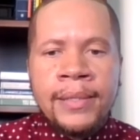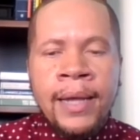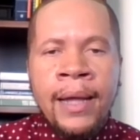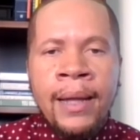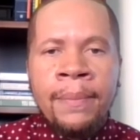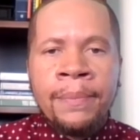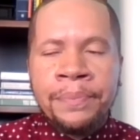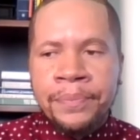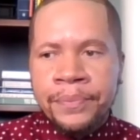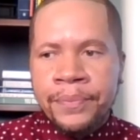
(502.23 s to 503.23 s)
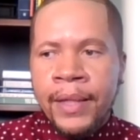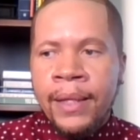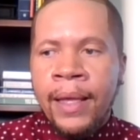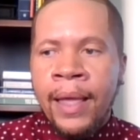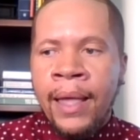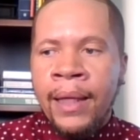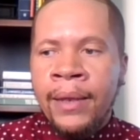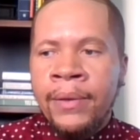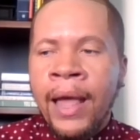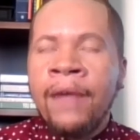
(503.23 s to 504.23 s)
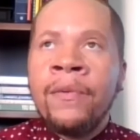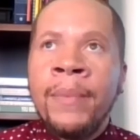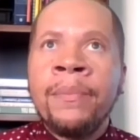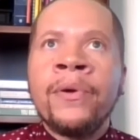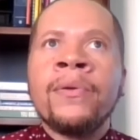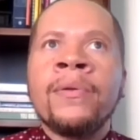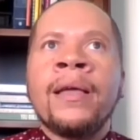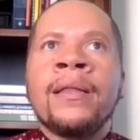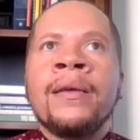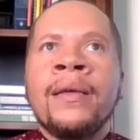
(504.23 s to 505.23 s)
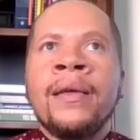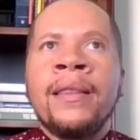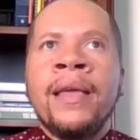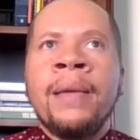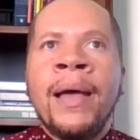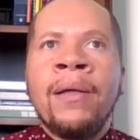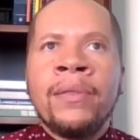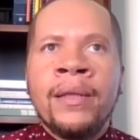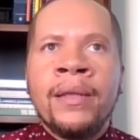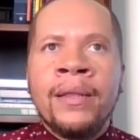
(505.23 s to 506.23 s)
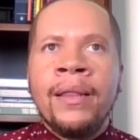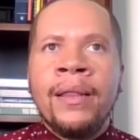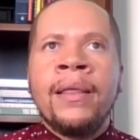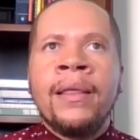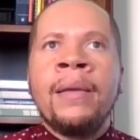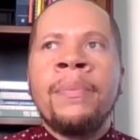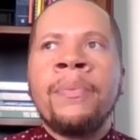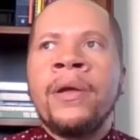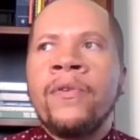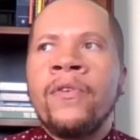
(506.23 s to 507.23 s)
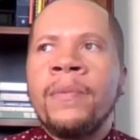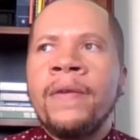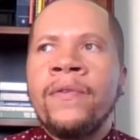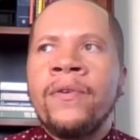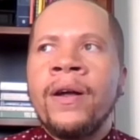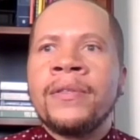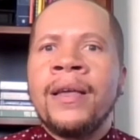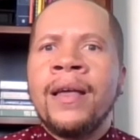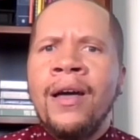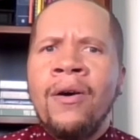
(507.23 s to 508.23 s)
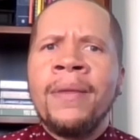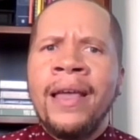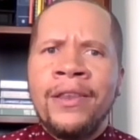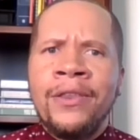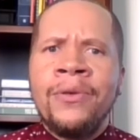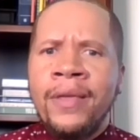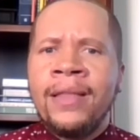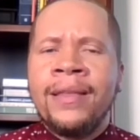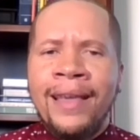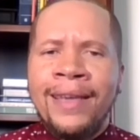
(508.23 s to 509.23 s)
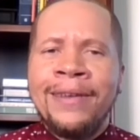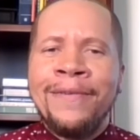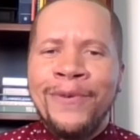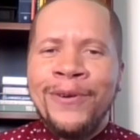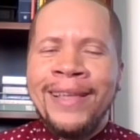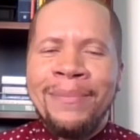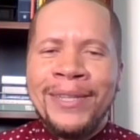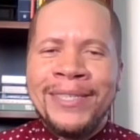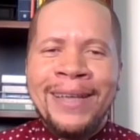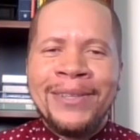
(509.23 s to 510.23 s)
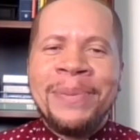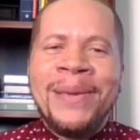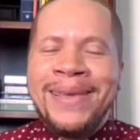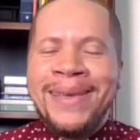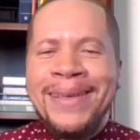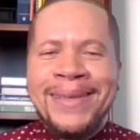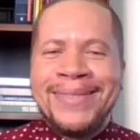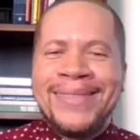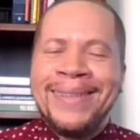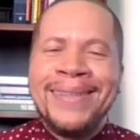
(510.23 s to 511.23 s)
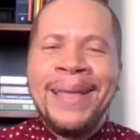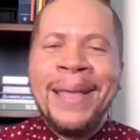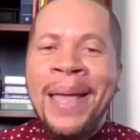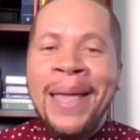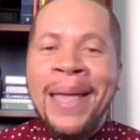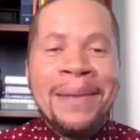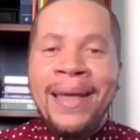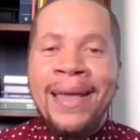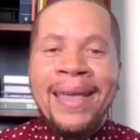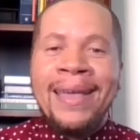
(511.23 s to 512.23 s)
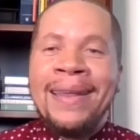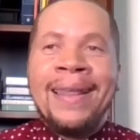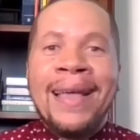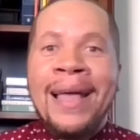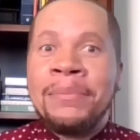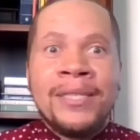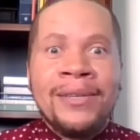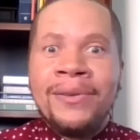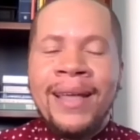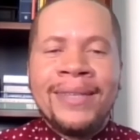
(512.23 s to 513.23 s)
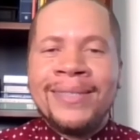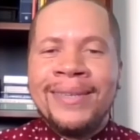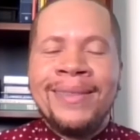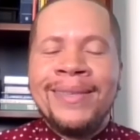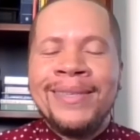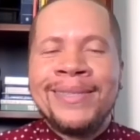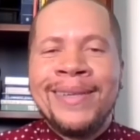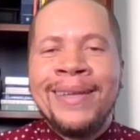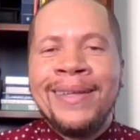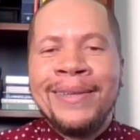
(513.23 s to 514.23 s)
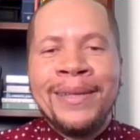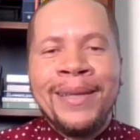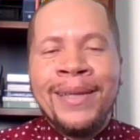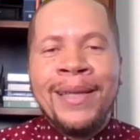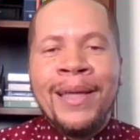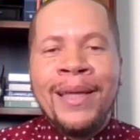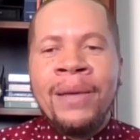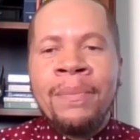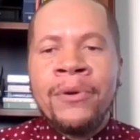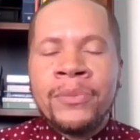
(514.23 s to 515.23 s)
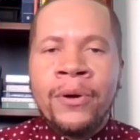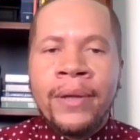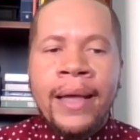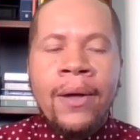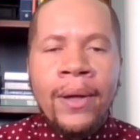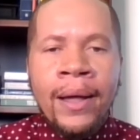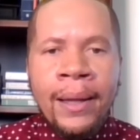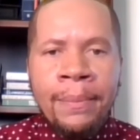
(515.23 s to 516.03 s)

And I remember looking at the amount that they pre-approved me for. I was like, oh, I'm glad you think that I can afford that much house because in my head, I'm still not seeing these numbers work out.